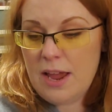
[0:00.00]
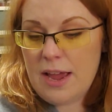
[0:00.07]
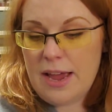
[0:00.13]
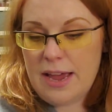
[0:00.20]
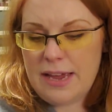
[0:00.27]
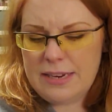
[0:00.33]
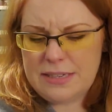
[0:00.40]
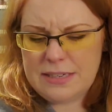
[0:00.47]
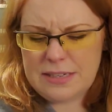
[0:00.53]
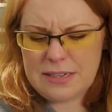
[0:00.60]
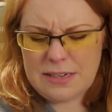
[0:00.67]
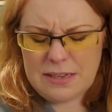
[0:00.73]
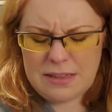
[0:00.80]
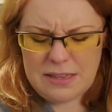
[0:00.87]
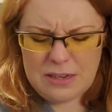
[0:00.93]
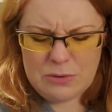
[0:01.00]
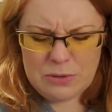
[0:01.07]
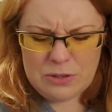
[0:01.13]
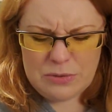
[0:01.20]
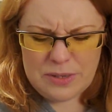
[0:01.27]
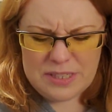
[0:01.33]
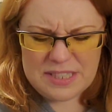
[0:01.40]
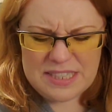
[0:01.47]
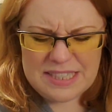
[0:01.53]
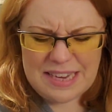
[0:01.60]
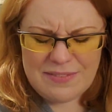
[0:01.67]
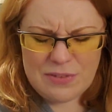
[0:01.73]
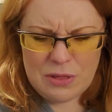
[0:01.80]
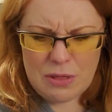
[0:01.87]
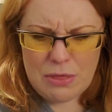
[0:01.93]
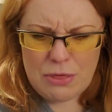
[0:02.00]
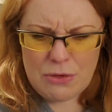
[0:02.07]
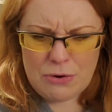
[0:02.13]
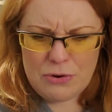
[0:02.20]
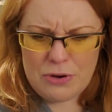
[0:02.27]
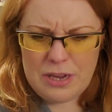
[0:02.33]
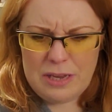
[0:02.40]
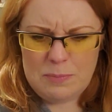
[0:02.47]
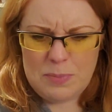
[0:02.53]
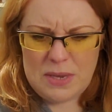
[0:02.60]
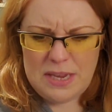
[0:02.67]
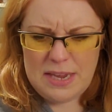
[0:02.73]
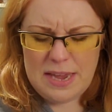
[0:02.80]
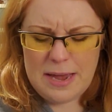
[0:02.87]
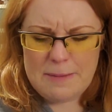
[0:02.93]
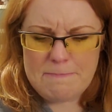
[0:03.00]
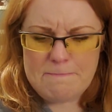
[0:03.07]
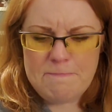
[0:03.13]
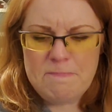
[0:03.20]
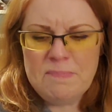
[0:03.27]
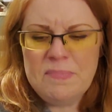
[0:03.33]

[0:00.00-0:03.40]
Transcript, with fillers: at I think we're doing 7:30 p.m.